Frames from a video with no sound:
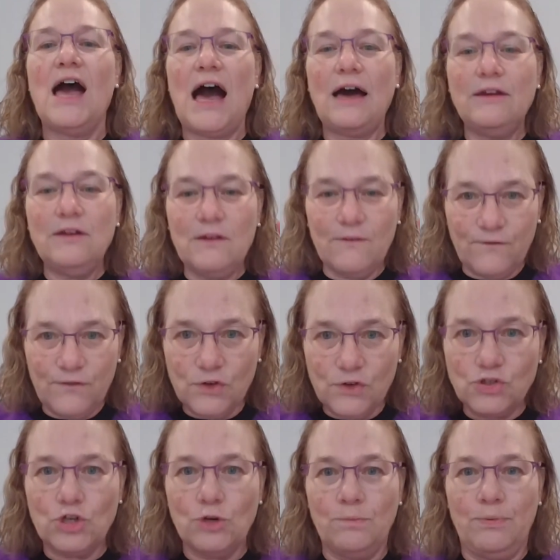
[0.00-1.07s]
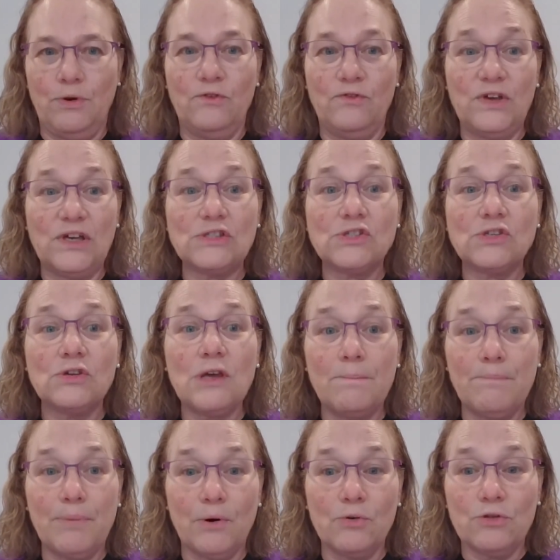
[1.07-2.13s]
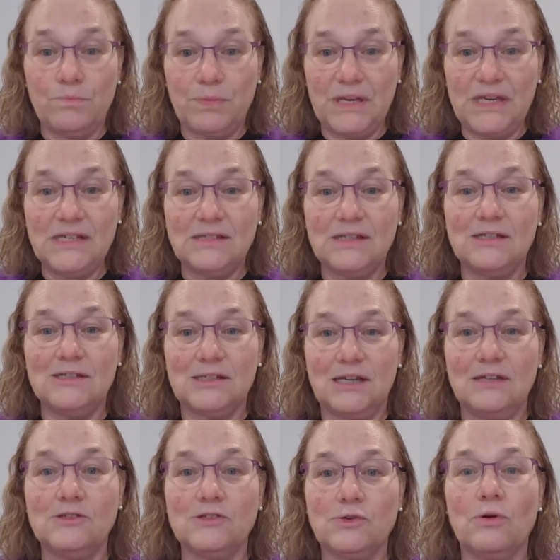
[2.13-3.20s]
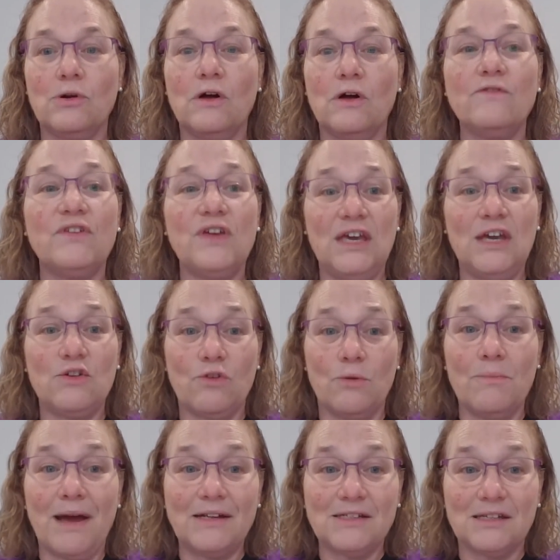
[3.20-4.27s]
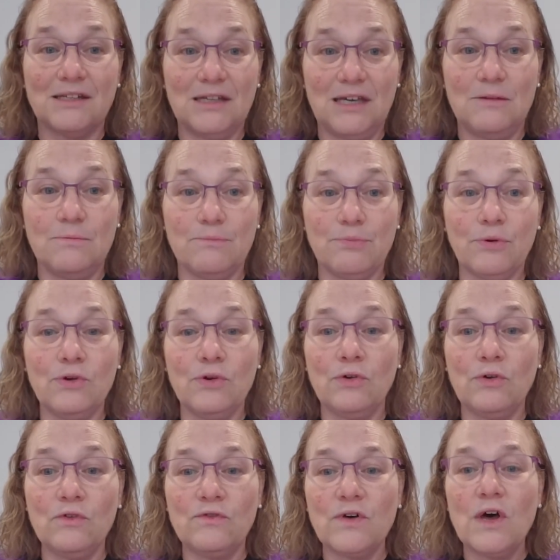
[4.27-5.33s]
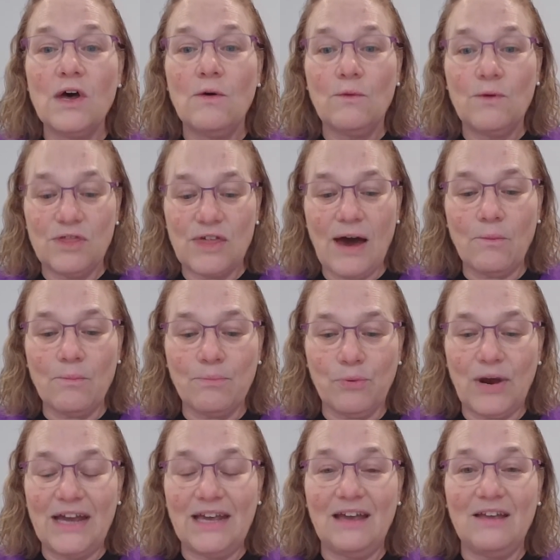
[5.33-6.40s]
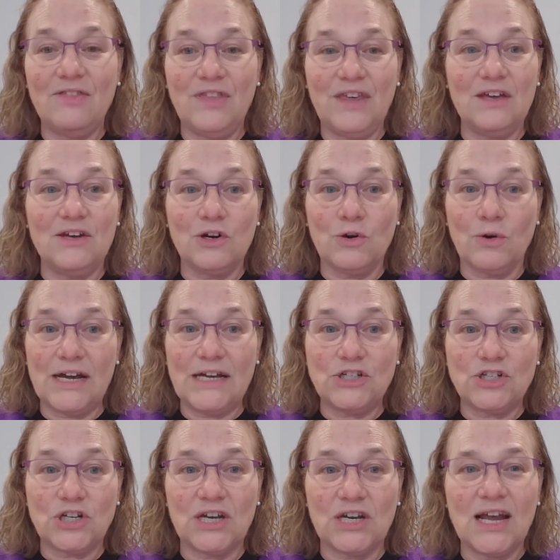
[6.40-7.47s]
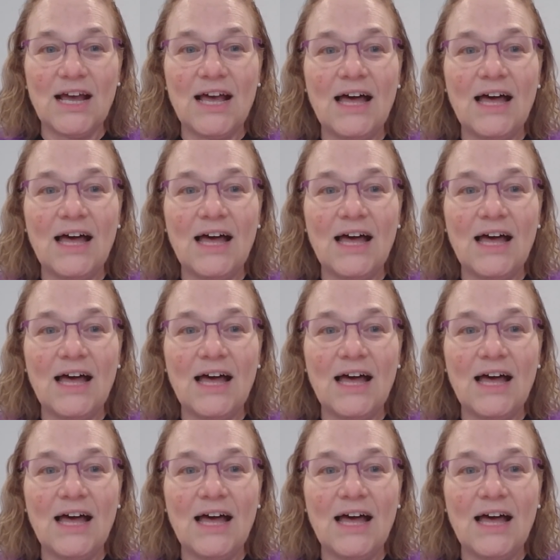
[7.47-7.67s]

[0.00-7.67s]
How do you future-proof it so that both pieces can sort of incrementally improve without breaking the integration?